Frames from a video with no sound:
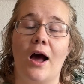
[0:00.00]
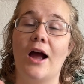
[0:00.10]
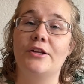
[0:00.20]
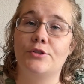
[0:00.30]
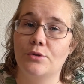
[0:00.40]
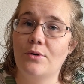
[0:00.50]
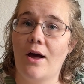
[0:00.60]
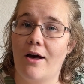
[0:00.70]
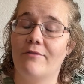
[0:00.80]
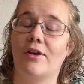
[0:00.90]
I do
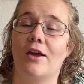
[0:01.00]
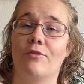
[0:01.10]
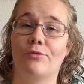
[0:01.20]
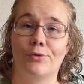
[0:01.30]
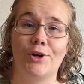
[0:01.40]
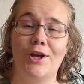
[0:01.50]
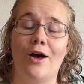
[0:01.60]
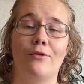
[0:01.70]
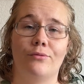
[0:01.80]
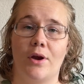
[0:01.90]
have a free
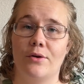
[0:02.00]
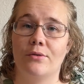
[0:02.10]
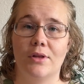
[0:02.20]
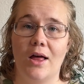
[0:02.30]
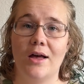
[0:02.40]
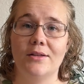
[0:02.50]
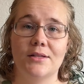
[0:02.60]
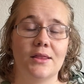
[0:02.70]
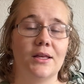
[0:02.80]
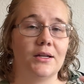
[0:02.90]
Alfredo class
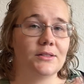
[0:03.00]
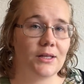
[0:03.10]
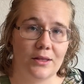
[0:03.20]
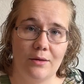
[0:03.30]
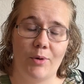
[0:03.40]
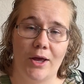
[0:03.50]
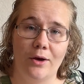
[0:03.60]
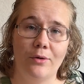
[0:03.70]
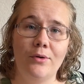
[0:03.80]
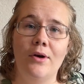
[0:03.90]
that is in the
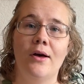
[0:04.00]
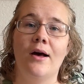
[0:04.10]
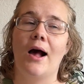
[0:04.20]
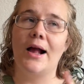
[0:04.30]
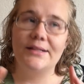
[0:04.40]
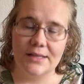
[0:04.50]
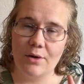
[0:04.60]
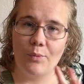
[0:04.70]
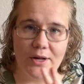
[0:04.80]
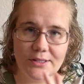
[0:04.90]
bio.
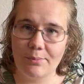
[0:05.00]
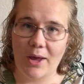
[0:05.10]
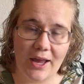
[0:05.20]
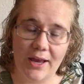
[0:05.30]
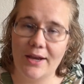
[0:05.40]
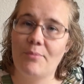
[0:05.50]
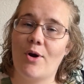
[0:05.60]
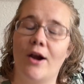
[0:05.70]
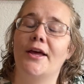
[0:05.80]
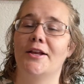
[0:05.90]
It was a paid
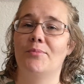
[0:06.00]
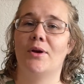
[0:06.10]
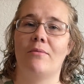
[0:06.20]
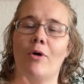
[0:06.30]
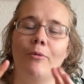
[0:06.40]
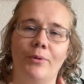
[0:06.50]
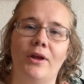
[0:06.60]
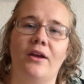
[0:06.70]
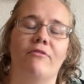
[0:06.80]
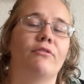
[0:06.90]
product, but I'm
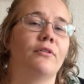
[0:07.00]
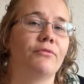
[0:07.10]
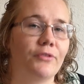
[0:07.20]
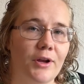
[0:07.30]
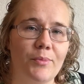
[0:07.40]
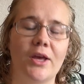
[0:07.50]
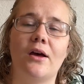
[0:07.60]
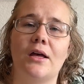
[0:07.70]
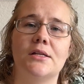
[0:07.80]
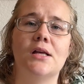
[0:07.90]
opening it for free
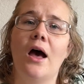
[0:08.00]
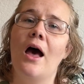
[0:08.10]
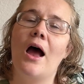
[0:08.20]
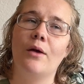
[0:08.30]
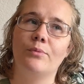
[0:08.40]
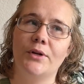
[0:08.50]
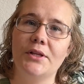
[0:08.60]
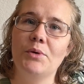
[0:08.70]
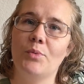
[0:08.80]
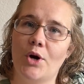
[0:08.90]
because I
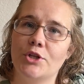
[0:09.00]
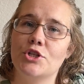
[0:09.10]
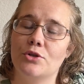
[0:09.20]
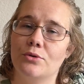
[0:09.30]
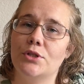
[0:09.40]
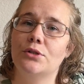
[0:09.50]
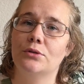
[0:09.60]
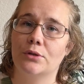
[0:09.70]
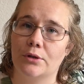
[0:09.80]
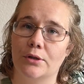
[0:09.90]
really want you to
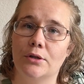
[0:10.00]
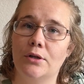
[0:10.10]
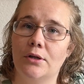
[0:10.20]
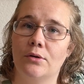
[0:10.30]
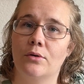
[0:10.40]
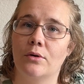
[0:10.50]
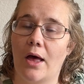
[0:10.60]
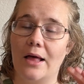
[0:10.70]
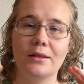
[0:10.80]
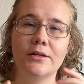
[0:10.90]
learn
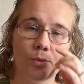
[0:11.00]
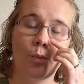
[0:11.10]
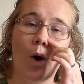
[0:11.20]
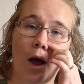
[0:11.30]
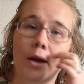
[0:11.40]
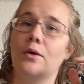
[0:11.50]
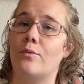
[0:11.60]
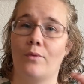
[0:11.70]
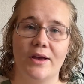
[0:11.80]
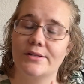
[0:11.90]
at least one
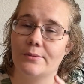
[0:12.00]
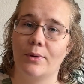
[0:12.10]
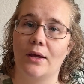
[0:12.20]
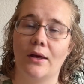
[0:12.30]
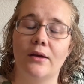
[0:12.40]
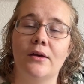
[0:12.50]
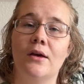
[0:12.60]
recipe.